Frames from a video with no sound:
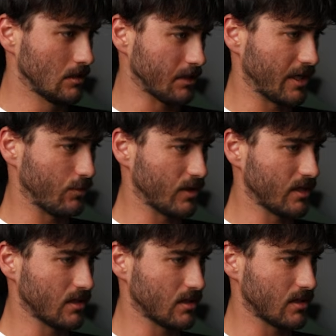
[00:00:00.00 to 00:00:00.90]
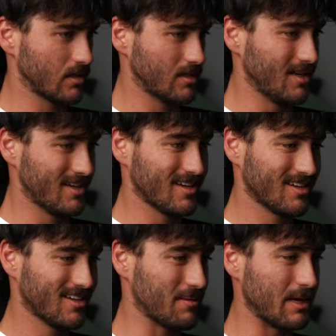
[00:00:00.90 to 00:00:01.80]
Okay, we're gonna,
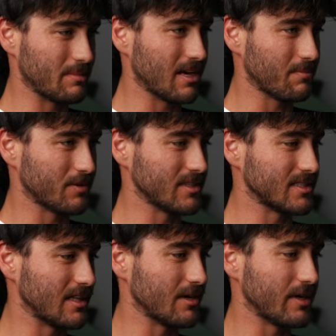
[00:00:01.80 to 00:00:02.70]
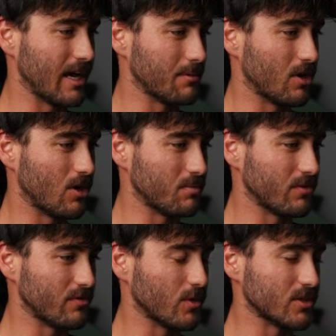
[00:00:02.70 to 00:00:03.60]
okay, maybe that preset that we had on
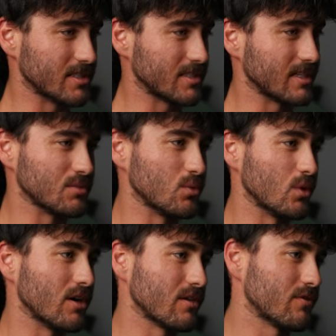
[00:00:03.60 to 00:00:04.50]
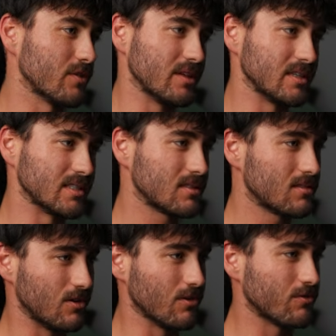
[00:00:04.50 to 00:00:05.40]
before just doesn't work for these,
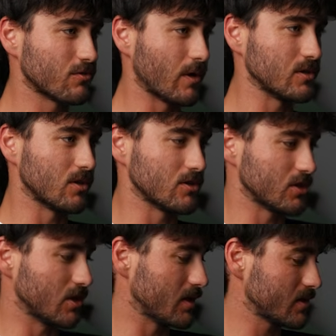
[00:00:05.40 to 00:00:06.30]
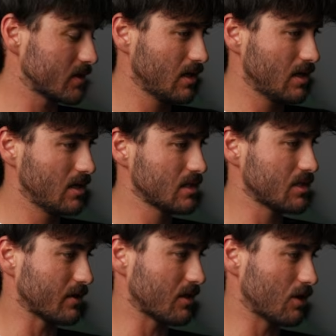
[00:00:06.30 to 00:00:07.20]
you know, front-on shots. So
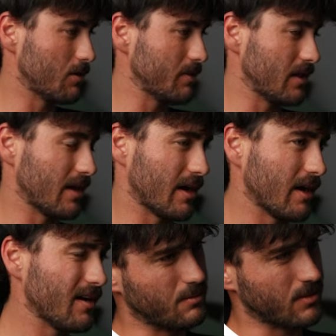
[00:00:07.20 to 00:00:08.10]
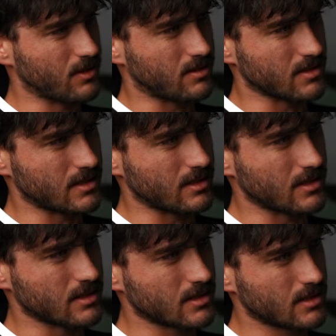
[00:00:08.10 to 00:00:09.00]
we're gonna copy that and put it onto
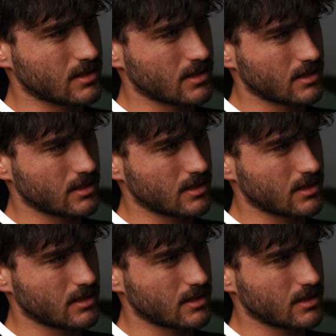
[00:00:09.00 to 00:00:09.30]
this.